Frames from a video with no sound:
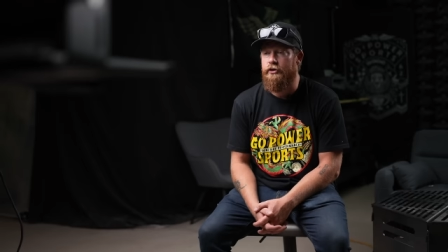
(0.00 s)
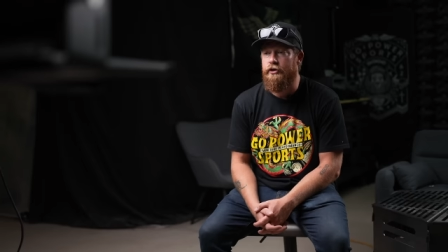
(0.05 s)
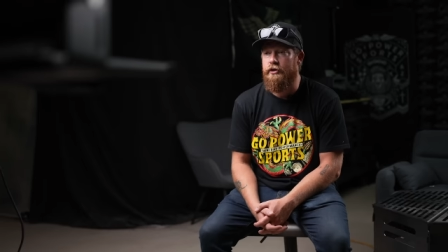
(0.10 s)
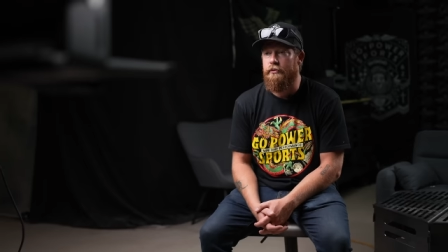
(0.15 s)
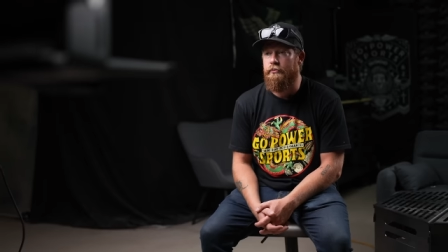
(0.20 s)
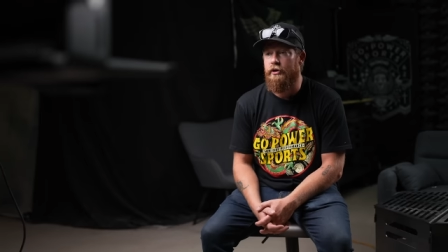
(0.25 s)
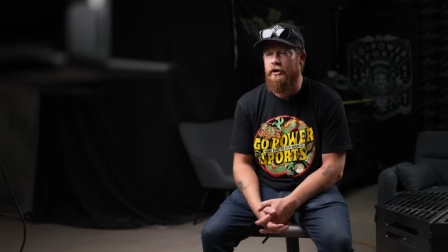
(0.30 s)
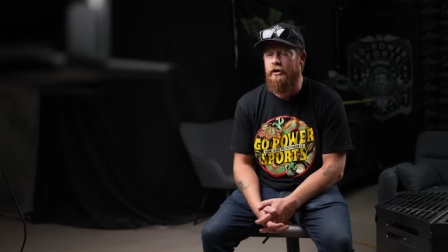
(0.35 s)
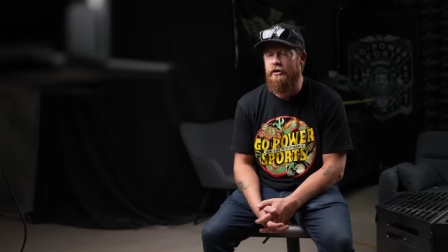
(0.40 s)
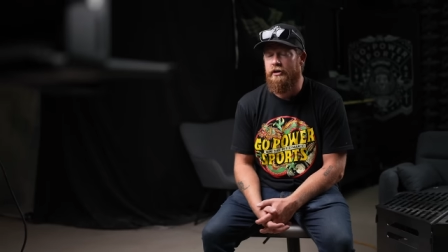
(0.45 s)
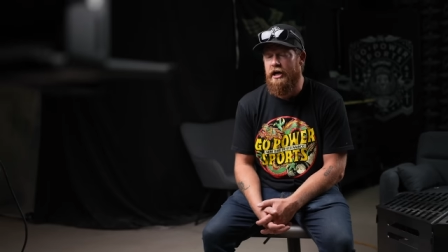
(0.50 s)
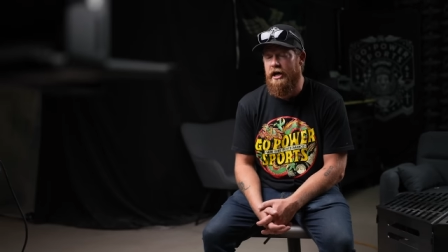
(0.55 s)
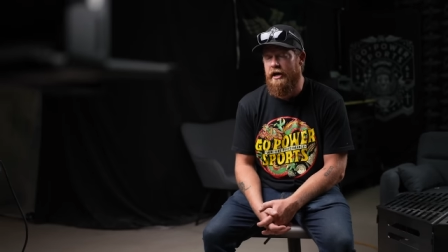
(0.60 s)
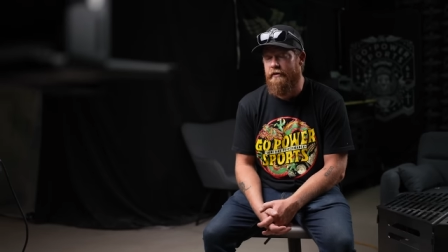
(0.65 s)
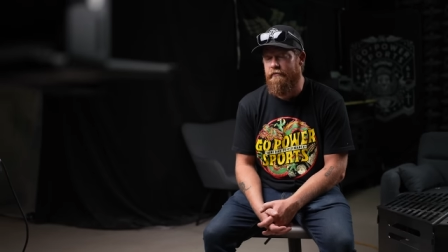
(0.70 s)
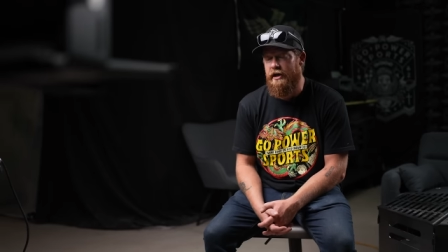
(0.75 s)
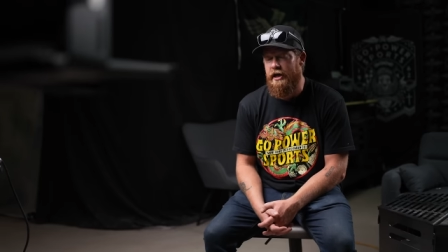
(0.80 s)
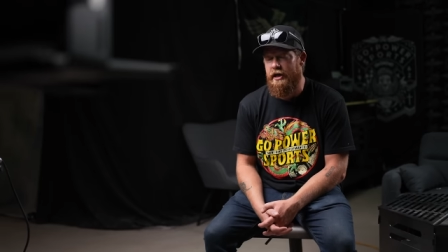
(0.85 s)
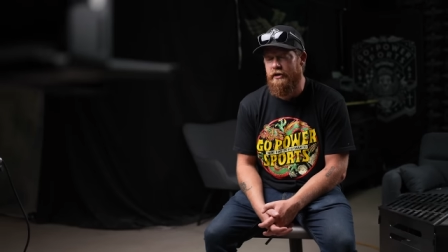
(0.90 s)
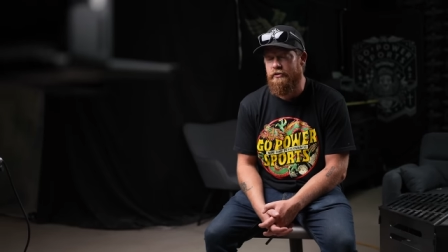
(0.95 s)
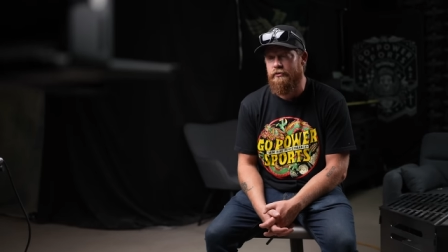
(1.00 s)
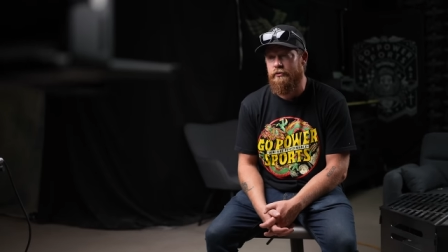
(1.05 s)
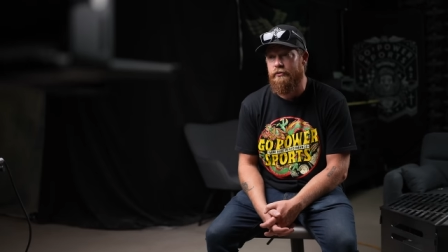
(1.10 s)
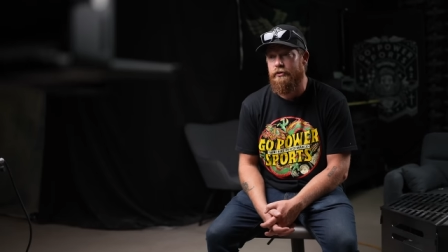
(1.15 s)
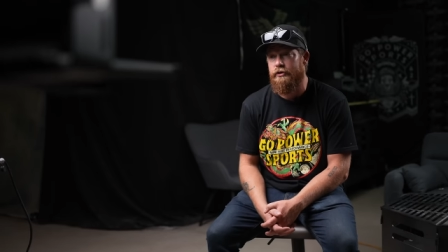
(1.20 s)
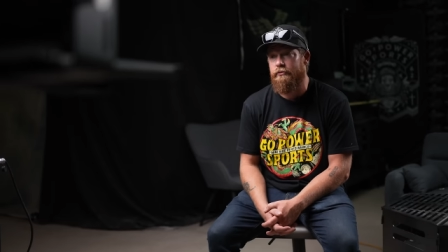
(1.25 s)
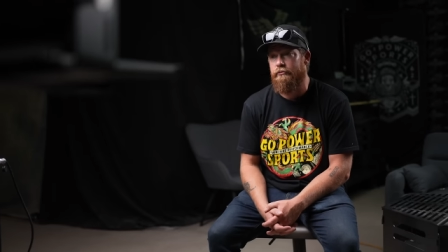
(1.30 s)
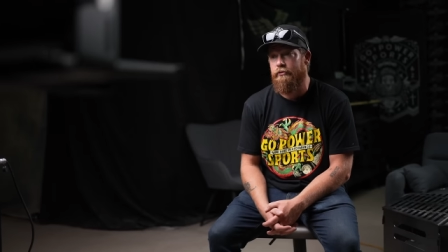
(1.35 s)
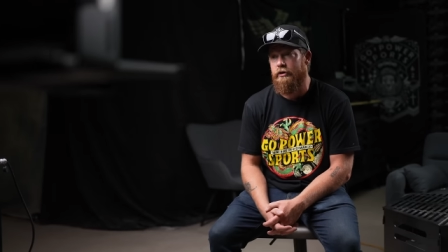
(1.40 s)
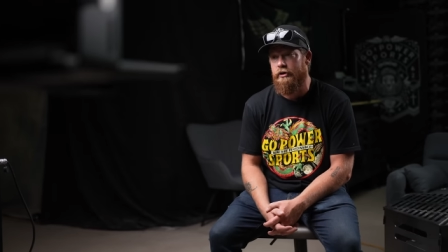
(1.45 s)
you can run a live axle,
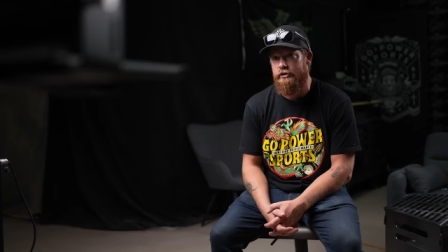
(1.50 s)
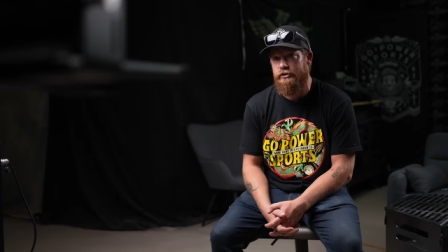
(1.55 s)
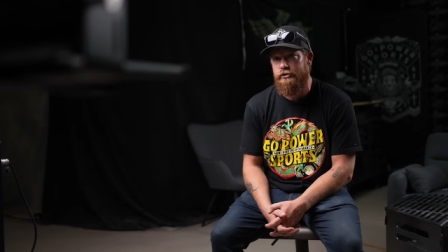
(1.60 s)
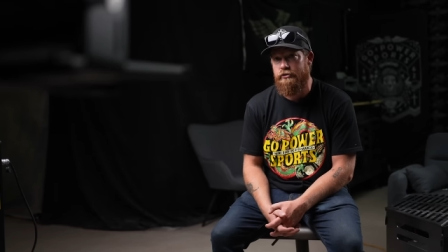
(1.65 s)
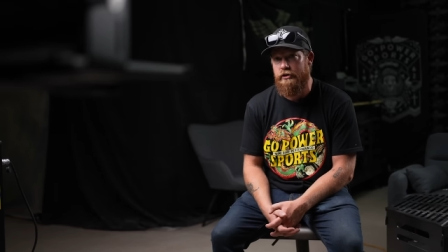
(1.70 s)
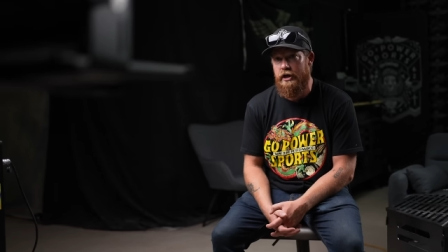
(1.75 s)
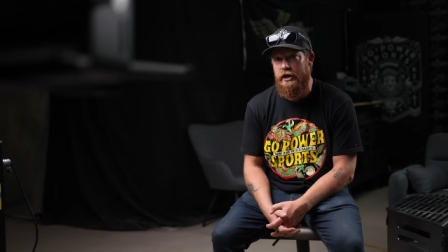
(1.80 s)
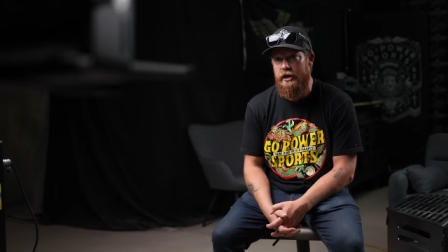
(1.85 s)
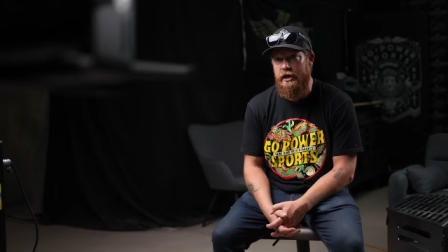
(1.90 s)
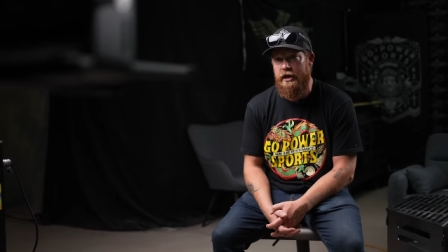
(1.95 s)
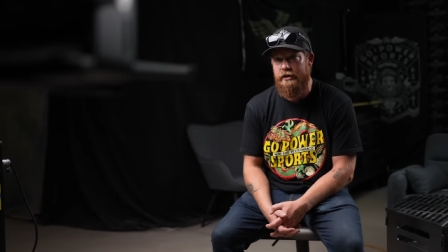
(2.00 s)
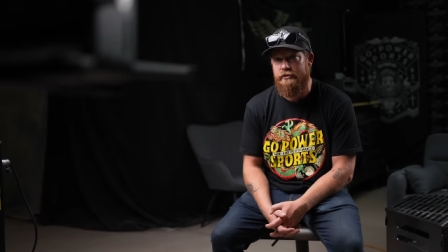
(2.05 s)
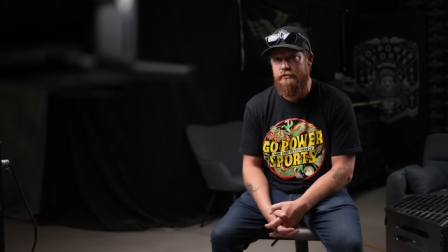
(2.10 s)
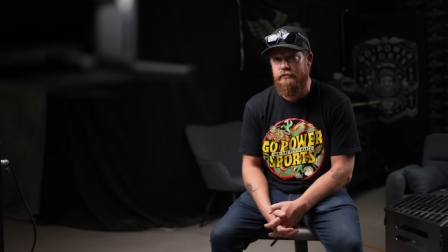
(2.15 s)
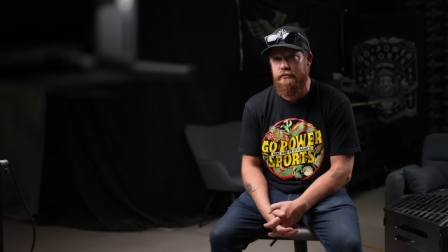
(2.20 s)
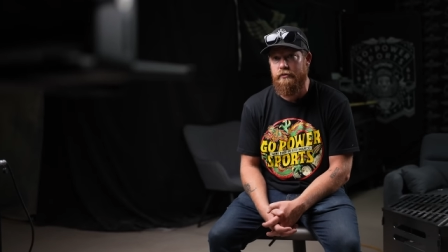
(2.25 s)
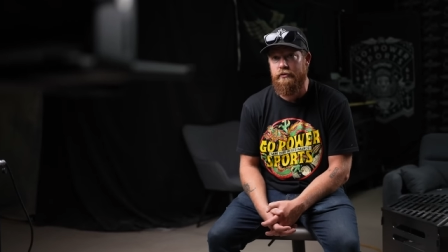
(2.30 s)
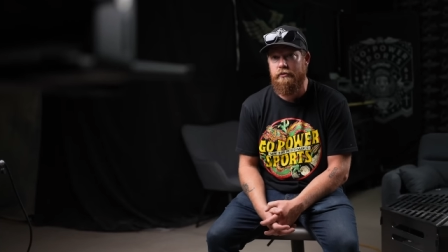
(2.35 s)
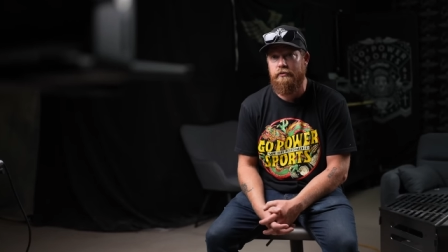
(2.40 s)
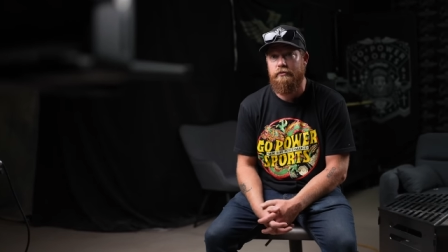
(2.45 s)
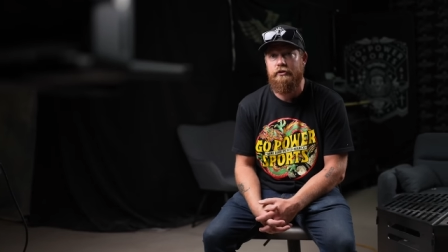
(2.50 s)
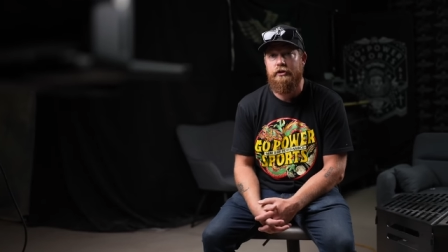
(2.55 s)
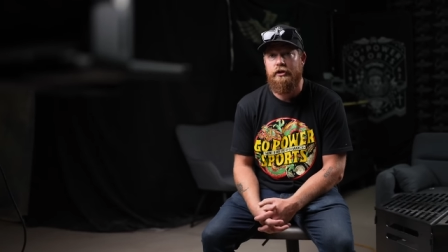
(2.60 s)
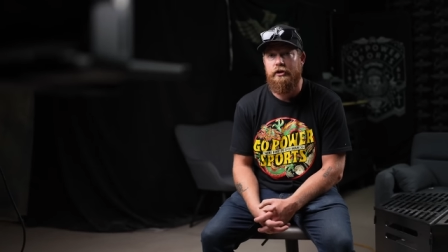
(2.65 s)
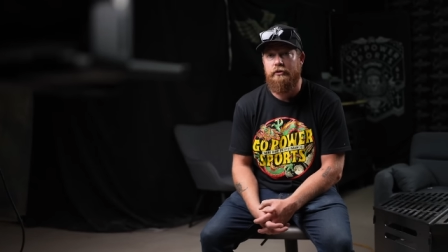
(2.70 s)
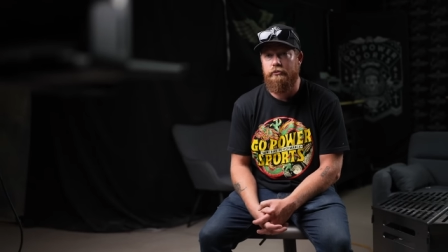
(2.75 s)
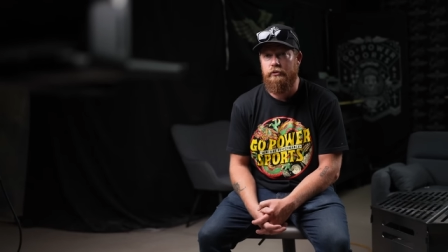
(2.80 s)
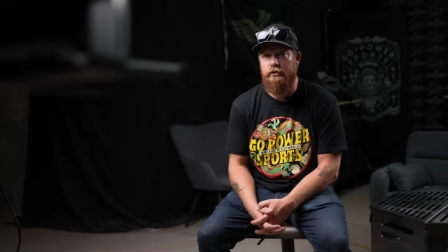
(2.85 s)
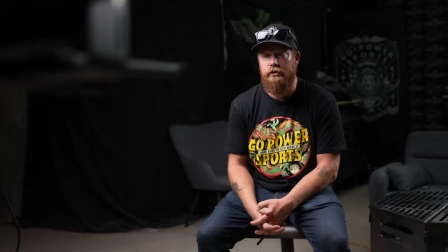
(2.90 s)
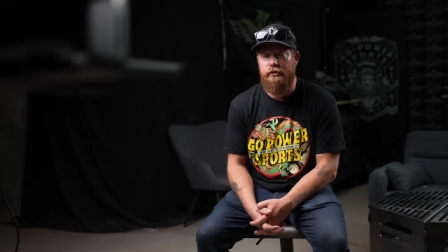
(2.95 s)
you can run a straight axle,
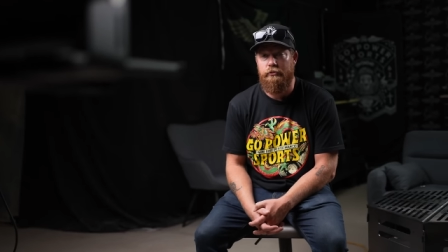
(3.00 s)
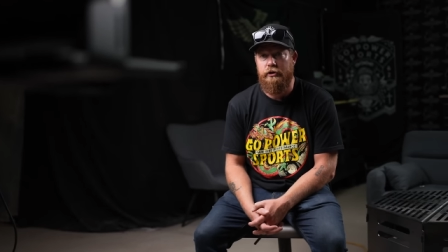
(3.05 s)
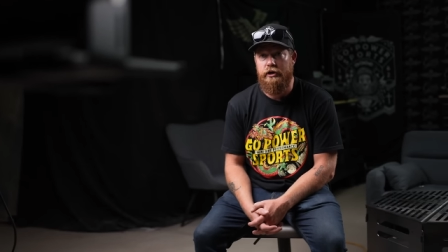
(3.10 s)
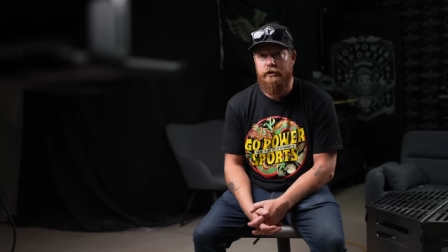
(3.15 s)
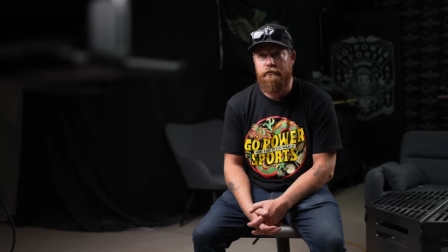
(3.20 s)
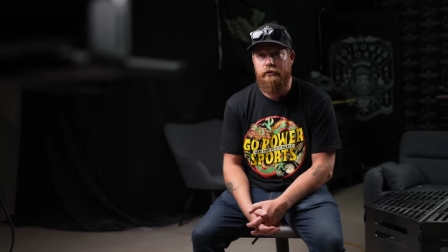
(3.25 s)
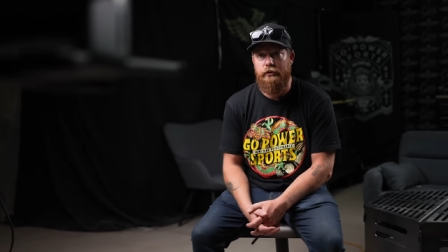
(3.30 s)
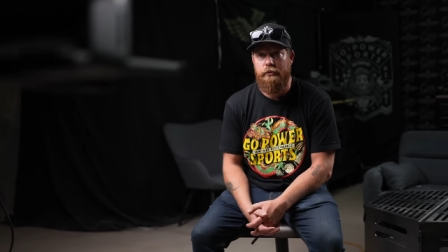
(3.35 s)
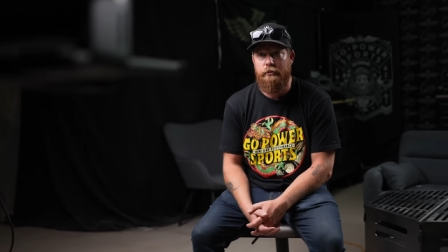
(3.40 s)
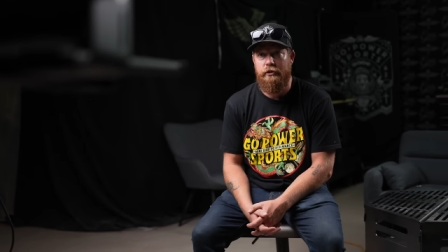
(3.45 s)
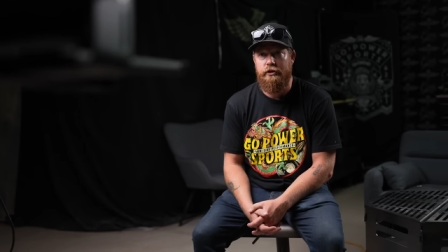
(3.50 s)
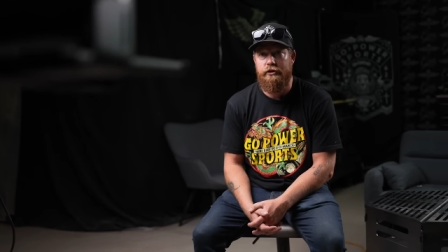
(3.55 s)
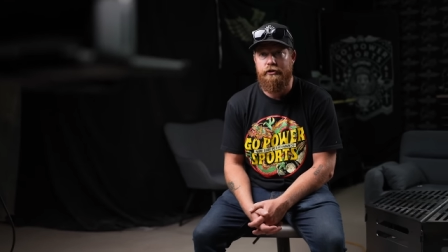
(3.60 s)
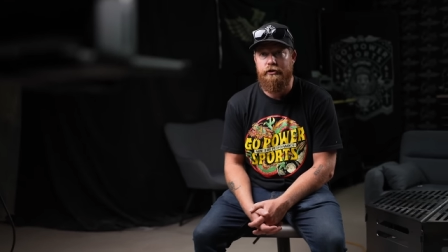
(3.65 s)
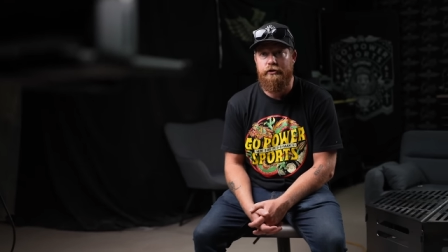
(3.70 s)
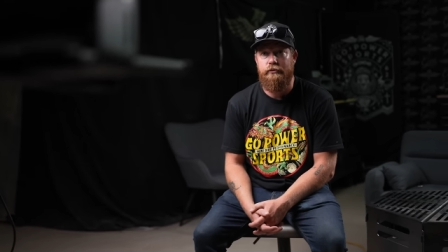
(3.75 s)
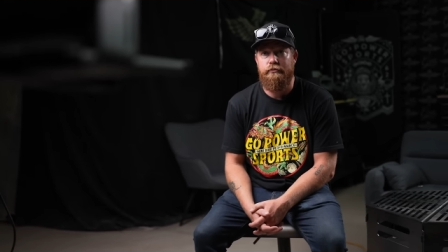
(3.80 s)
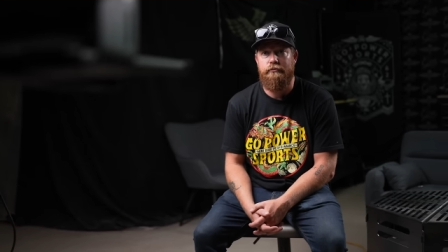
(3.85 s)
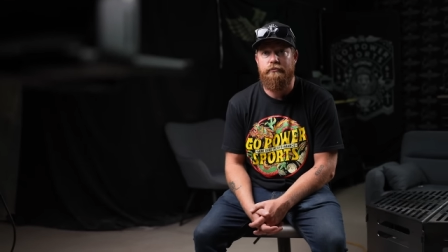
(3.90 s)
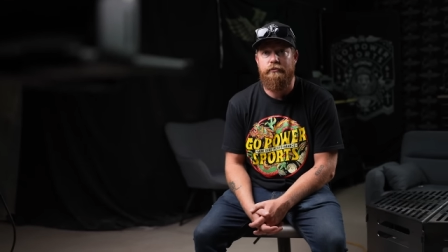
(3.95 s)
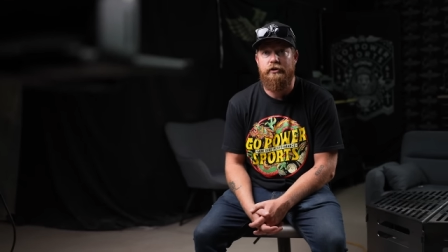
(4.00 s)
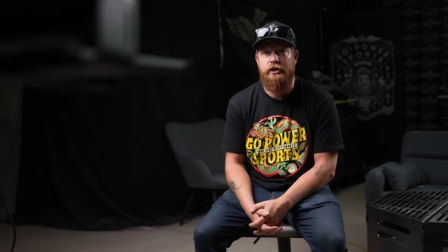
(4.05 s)
really whatever you want to do.